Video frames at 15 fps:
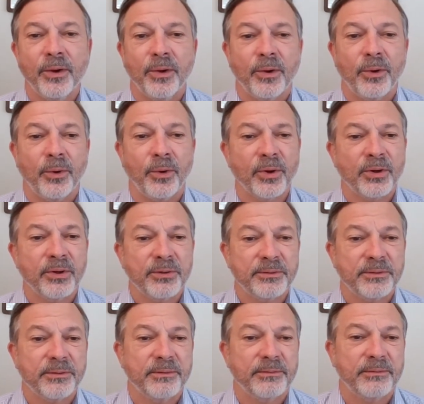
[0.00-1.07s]
Or
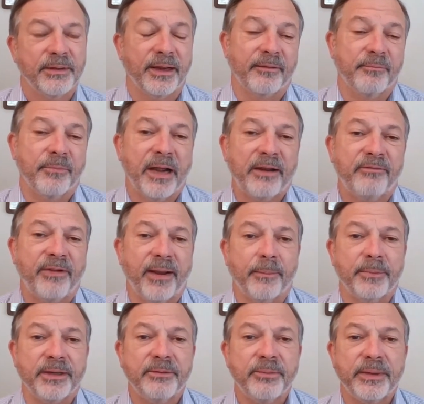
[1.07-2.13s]
like my
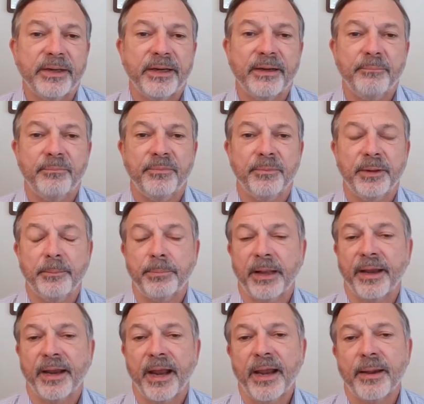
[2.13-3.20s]
family, we play
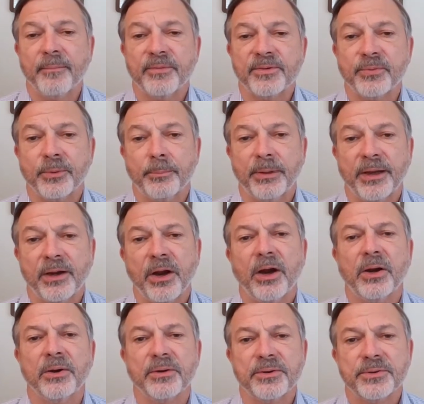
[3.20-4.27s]
games, we play
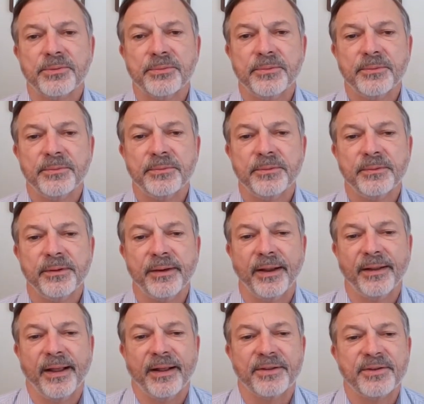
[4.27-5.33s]
cards, and
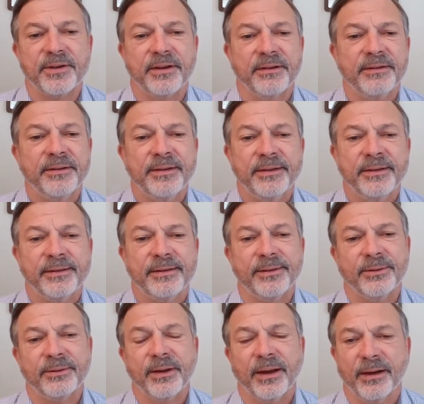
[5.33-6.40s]
that's a,
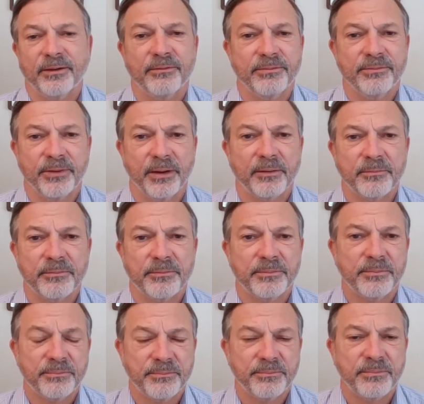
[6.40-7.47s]
kind of
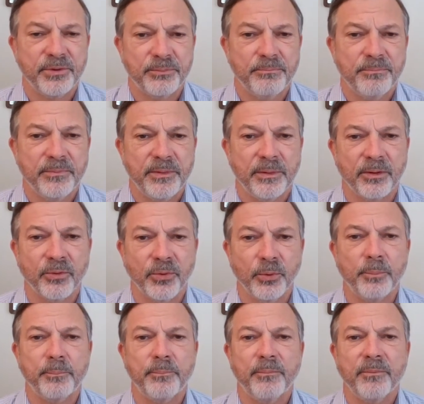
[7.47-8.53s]
a group
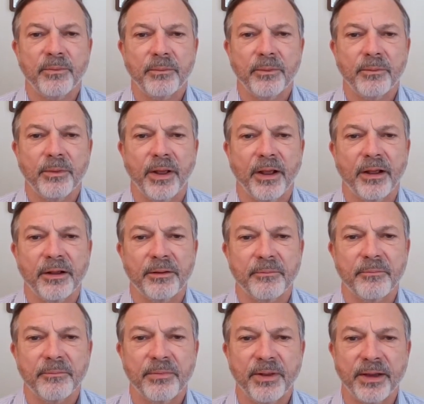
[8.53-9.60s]

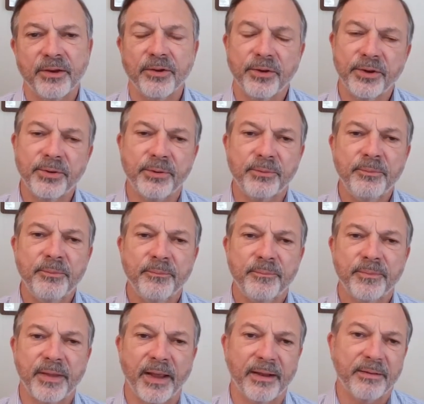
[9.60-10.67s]
thing to do,
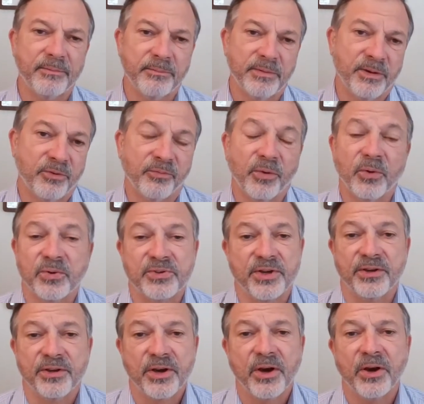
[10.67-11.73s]
that you're focused on
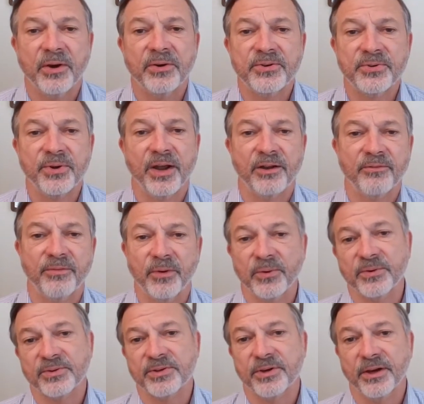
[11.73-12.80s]
the cards, you're not
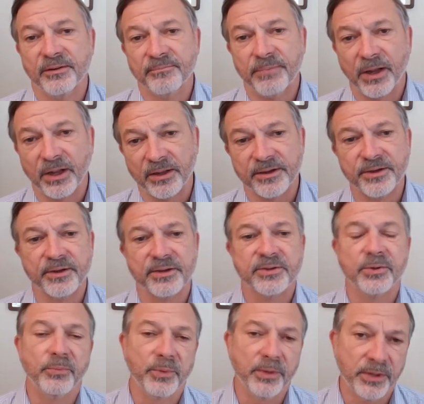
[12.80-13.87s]
focused on politics or
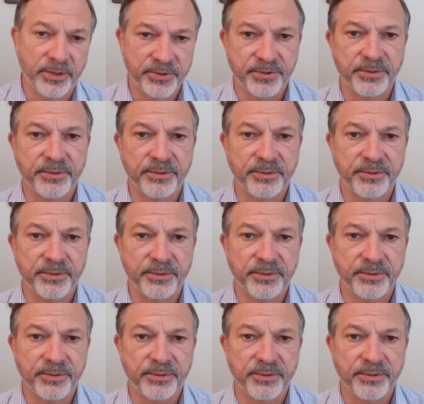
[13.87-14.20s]
religion.